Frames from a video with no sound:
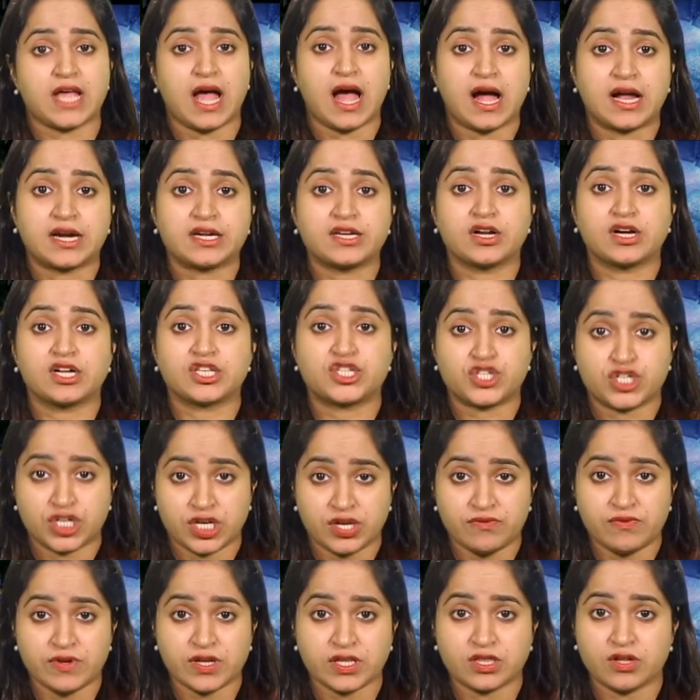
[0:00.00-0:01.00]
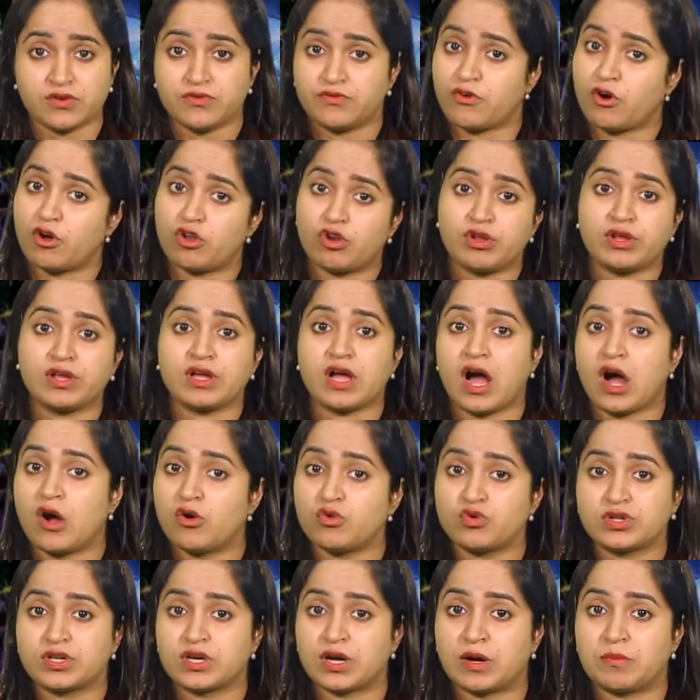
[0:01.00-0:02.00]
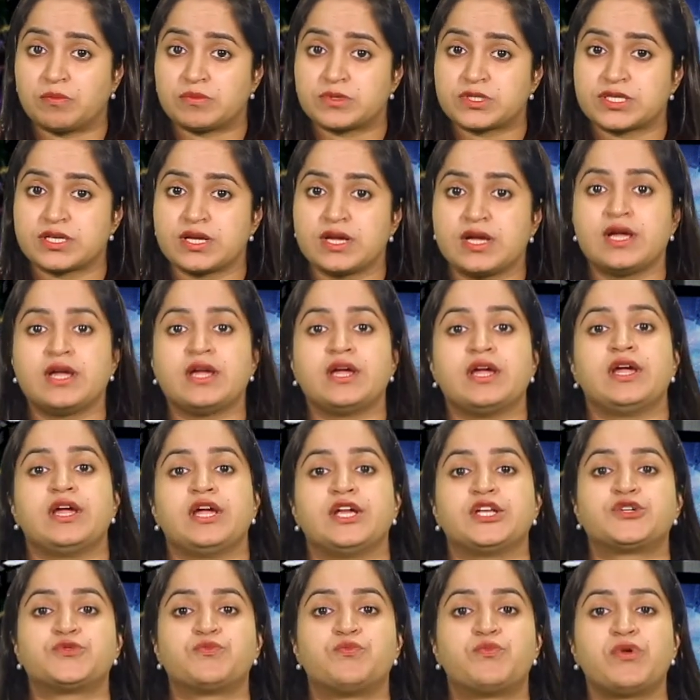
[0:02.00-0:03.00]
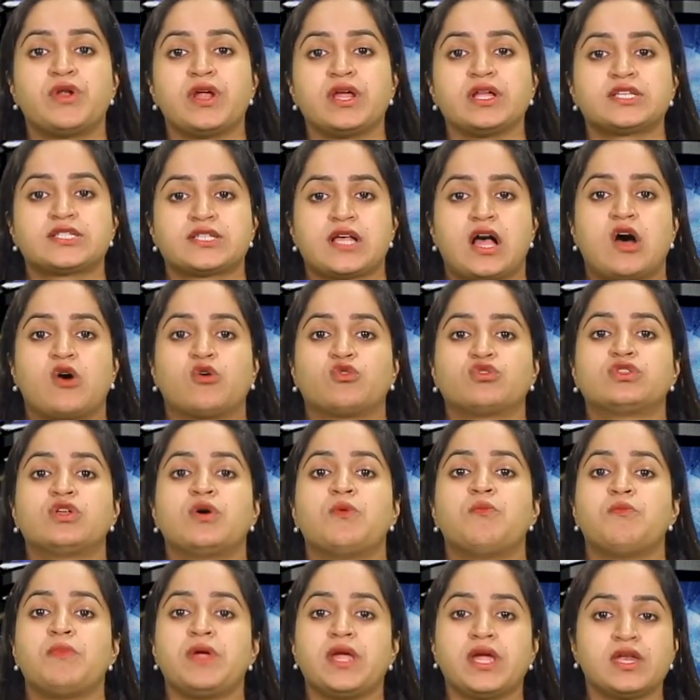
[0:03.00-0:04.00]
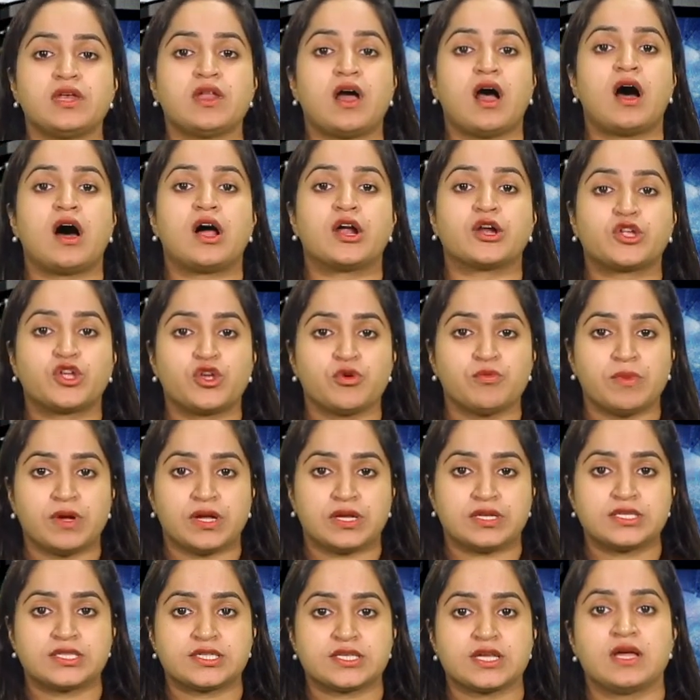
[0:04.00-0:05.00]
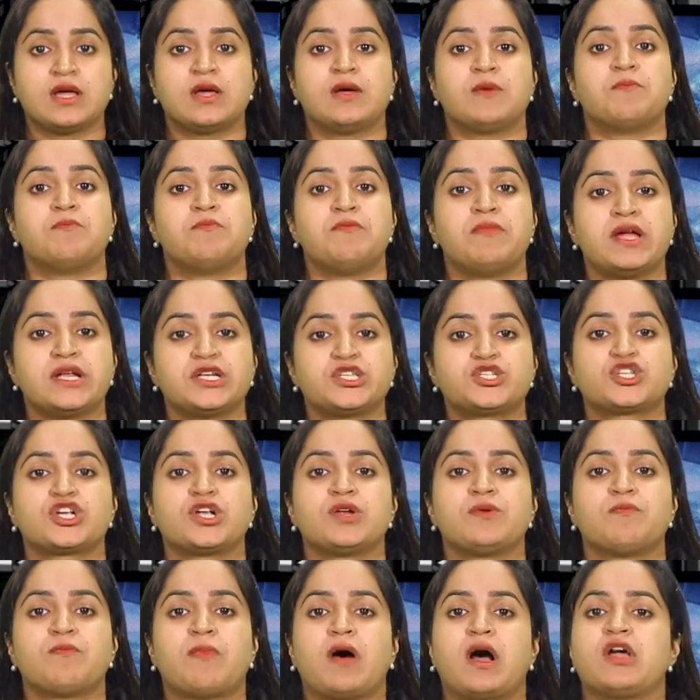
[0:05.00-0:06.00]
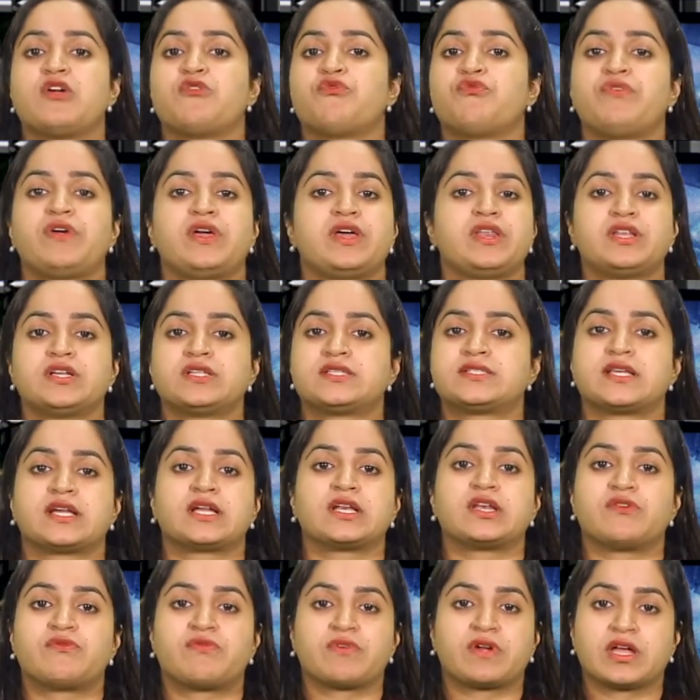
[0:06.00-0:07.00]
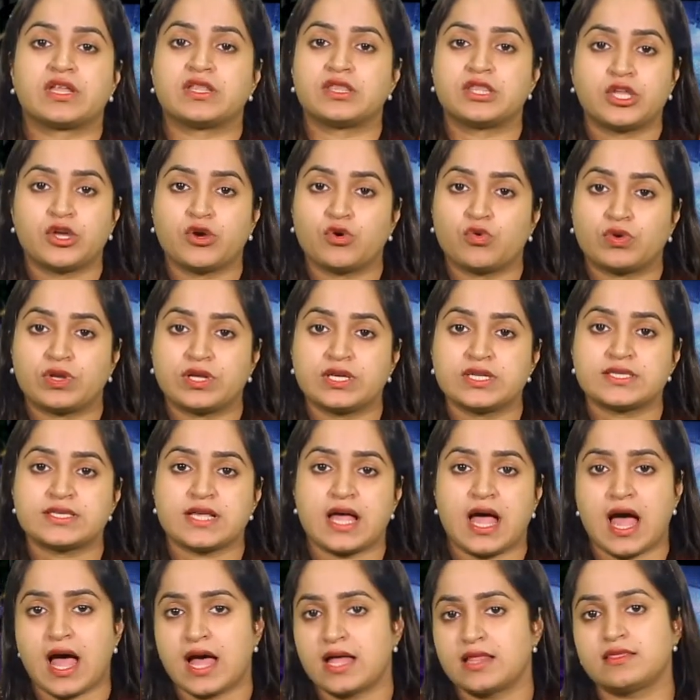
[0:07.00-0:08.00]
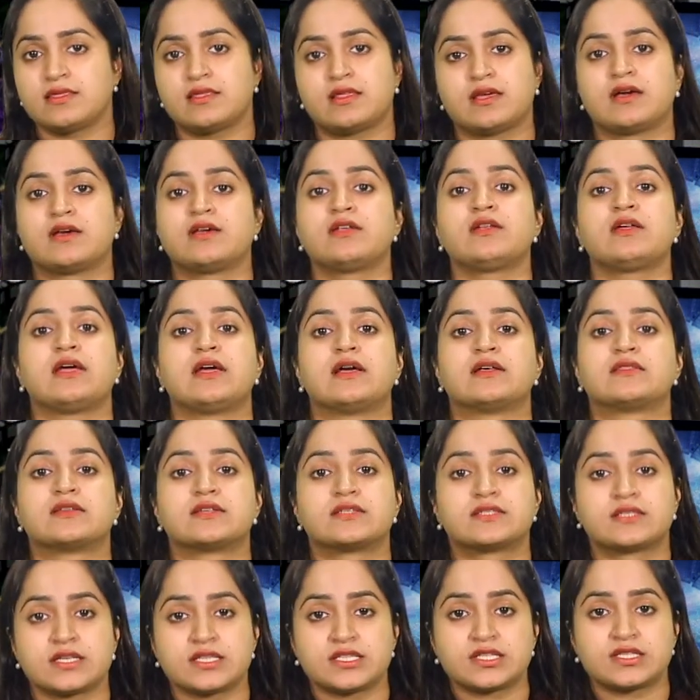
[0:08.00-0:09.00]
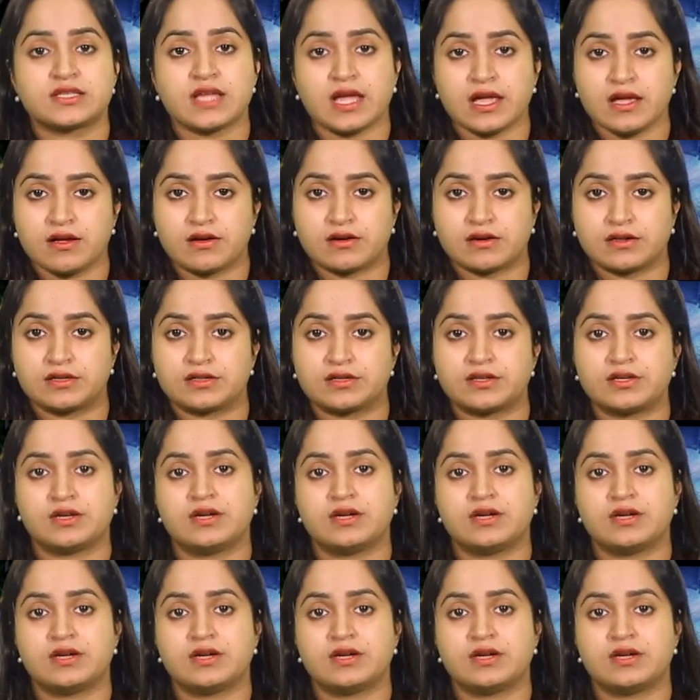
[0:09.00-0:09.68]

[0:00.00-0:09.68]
at achieving the following outcomes. It brings out the main arguments mentioned by various significant theories and their ethicist thinker.